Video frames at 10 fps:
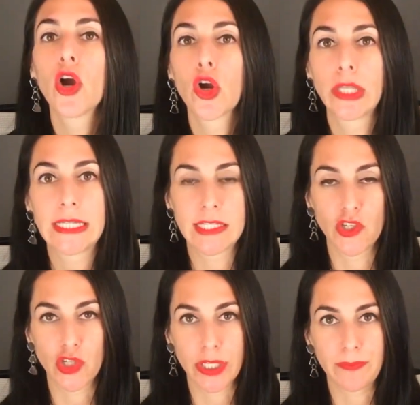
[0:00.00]
Early
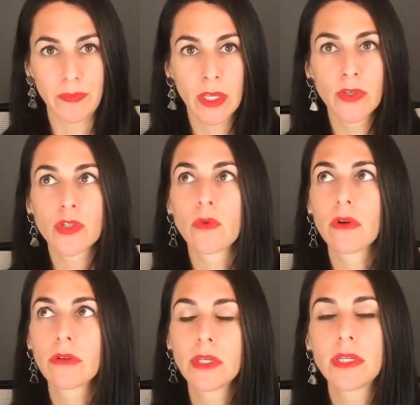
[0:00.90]
decision.
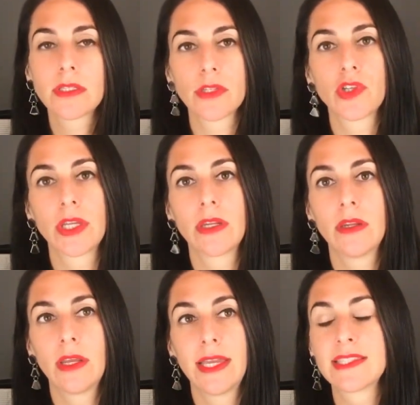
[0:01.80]
So early
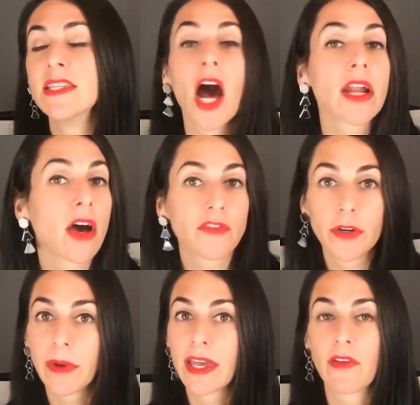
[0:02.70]
decision, it's not
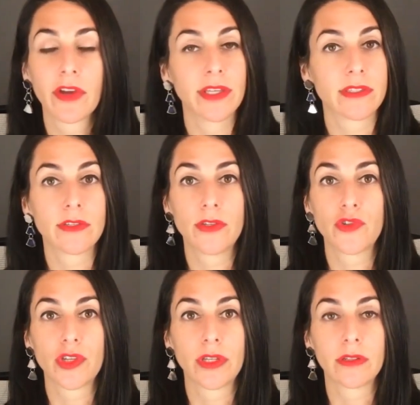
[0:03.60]
offered by every
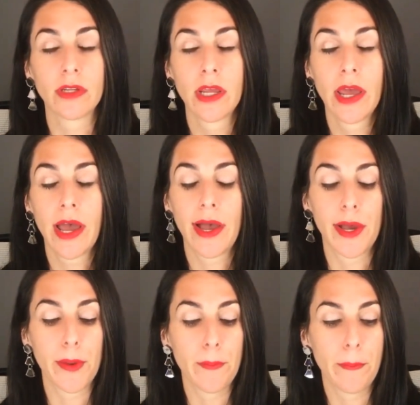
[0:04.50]
institution,
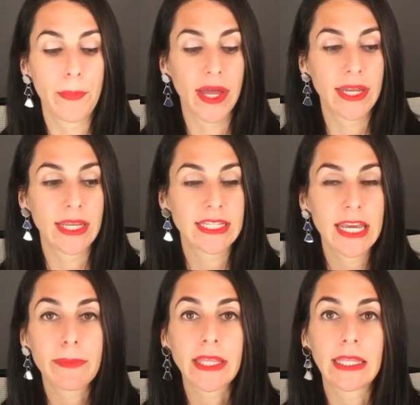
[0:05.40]
um, but
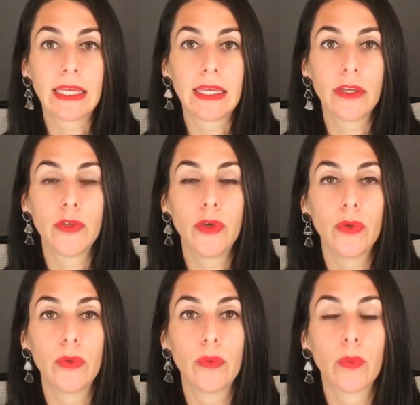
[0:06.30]
typically
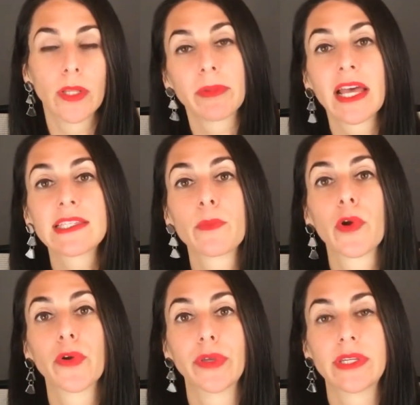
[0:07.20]
you will apply
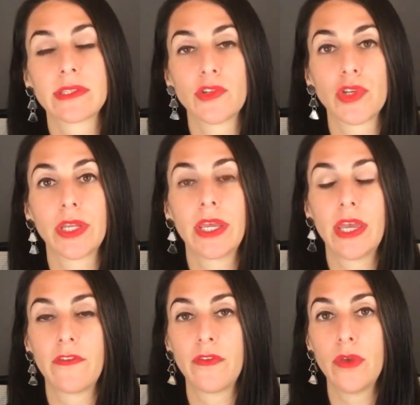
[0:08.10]
somewhere early decision
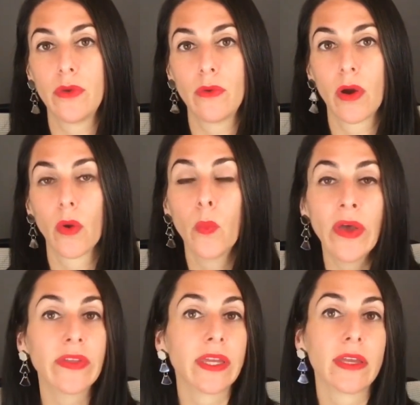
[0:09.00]
if you are
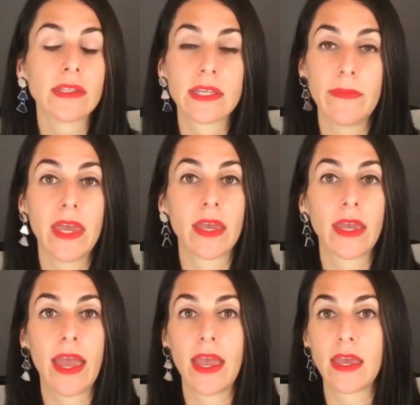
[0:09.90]
willing to
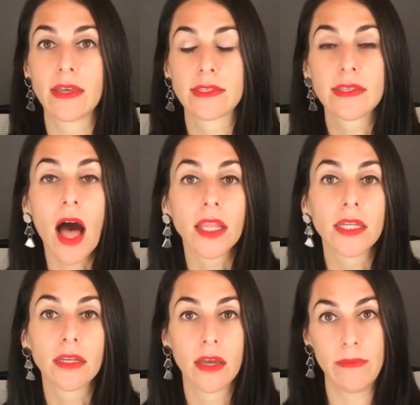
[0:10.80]
make a
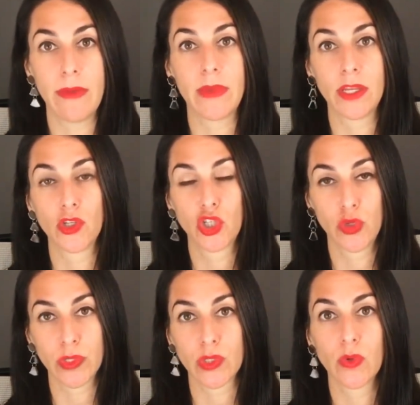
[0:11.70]
solid commitment
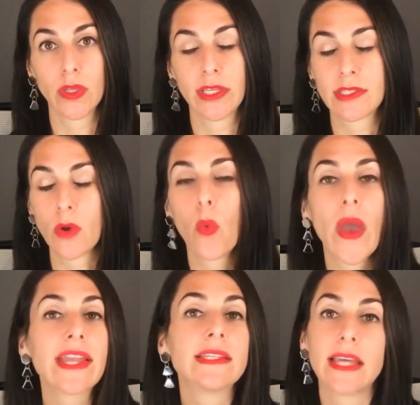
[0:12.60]
to a school. It's a
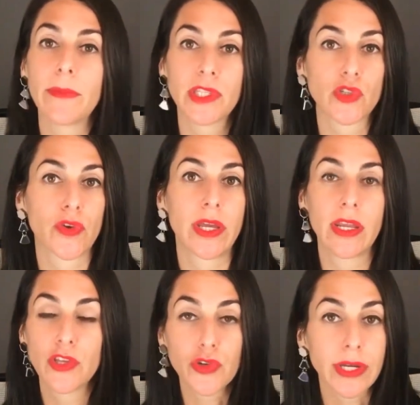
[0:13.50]
way to
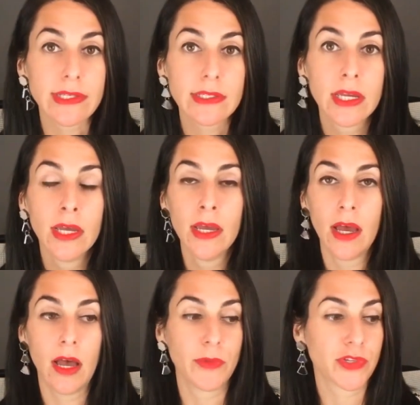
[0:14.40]
demonstrate interest,
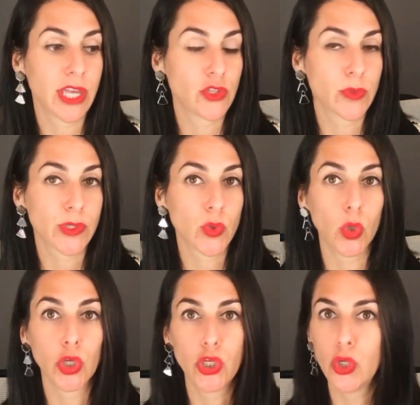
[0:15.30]
um, you're saying to a
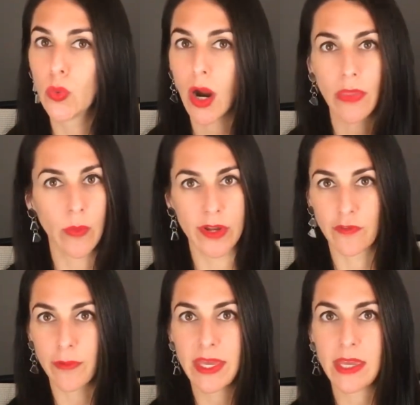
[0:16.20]
school, you are the
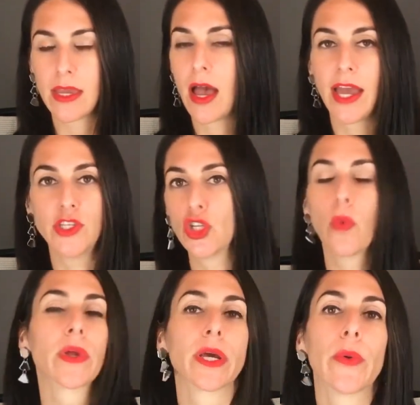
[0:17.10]
one for me. I
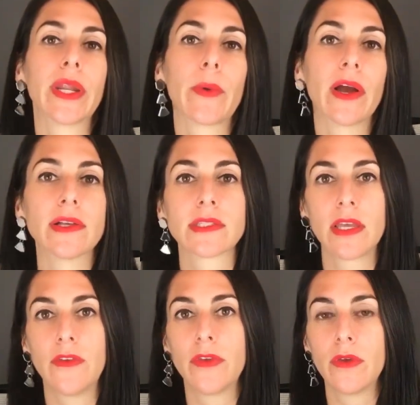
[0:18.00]
don't want to go anywhere else.
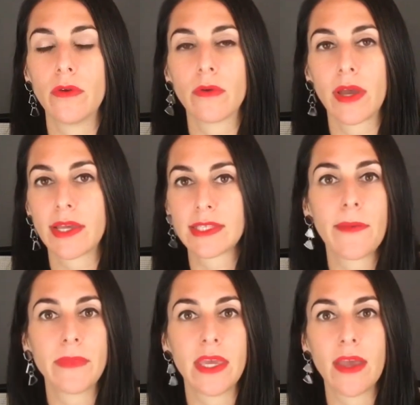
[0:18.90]
If you
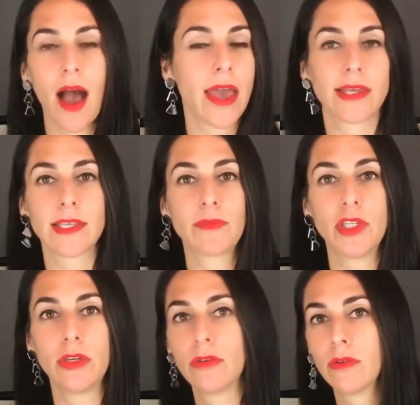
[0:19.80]
accept me, I accept
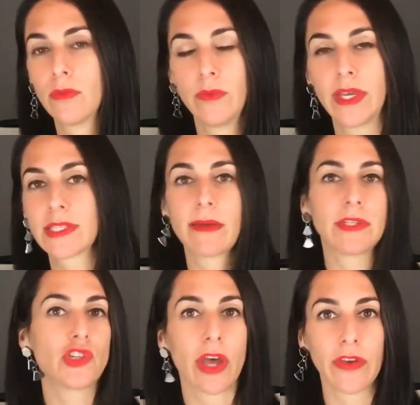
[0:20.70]
you. We
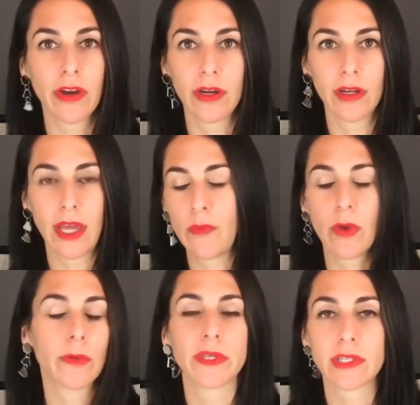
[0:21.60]
accept each other, and
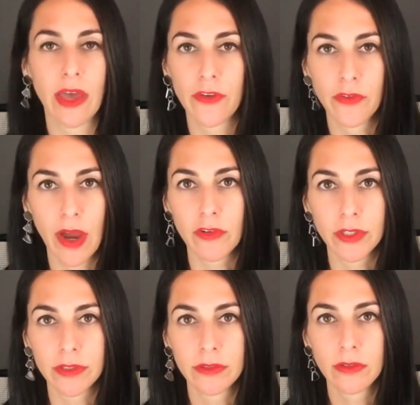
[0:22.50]
we will be together
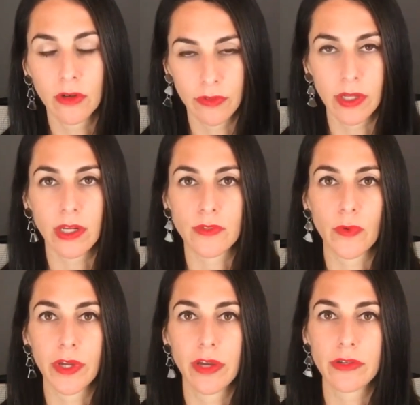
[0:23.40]
forever or for the next
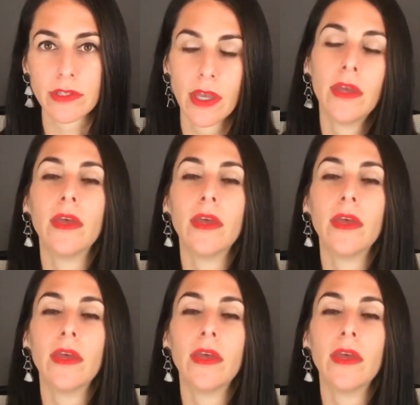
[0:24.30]
four years.